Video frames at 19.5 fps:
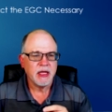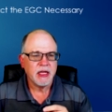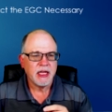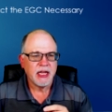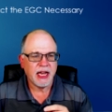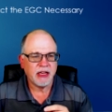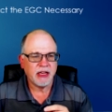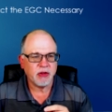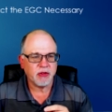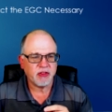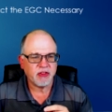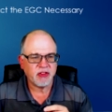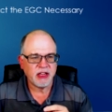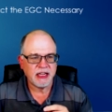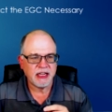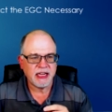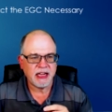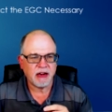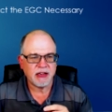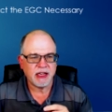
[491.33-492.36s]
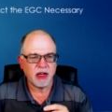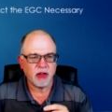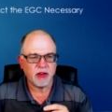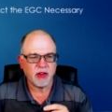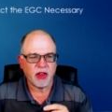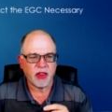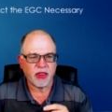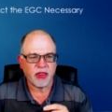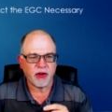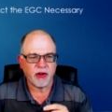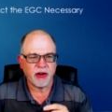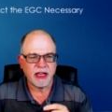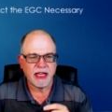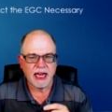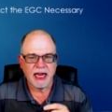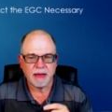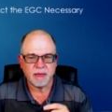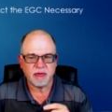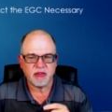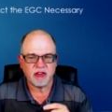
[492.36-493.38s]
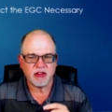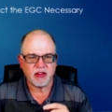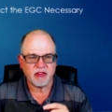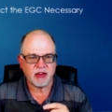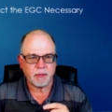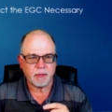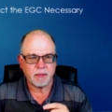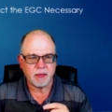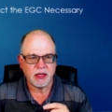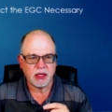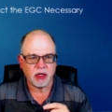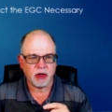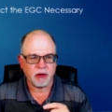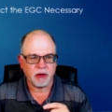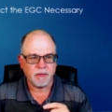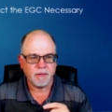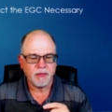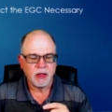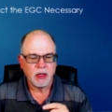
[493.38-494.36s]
And you'll see down here that 30 amps doesn't appear.